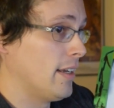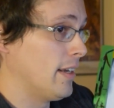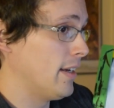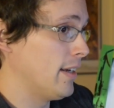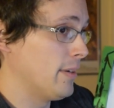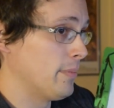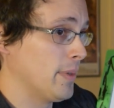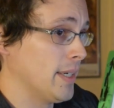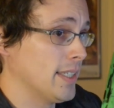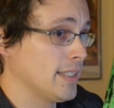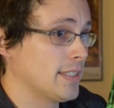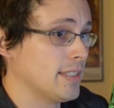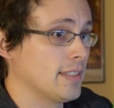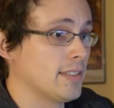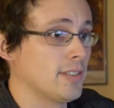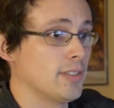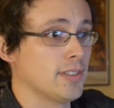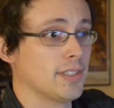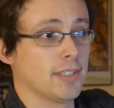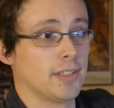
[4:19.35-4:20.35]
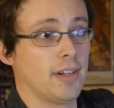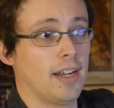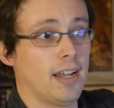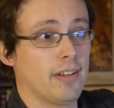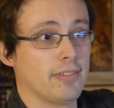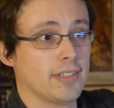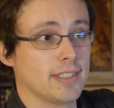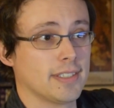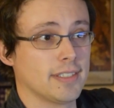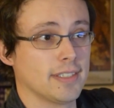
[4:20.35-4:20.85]
My sister's a
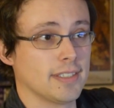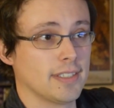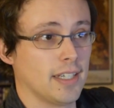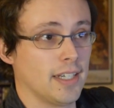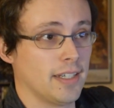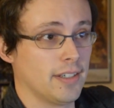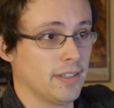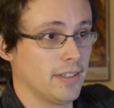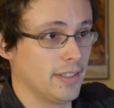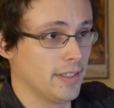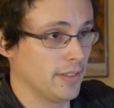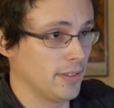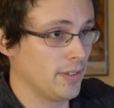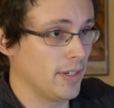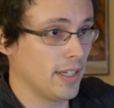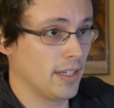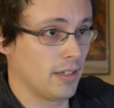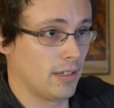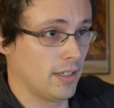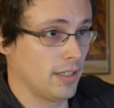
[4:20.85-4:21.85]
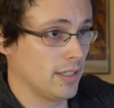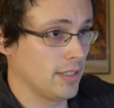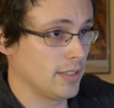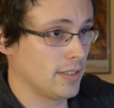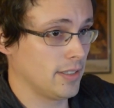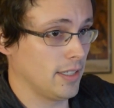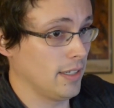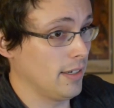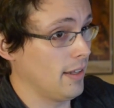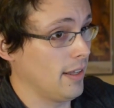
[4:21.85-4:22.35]
graphics designer and great
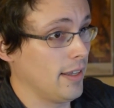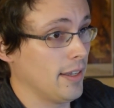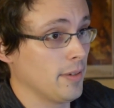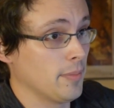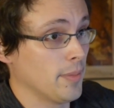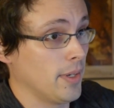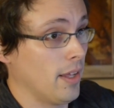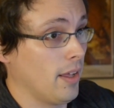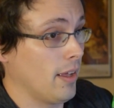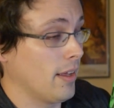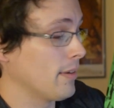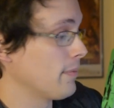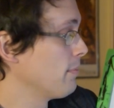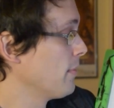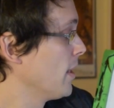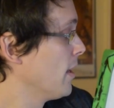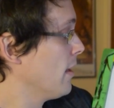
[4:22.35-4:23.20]
artist, and I am not.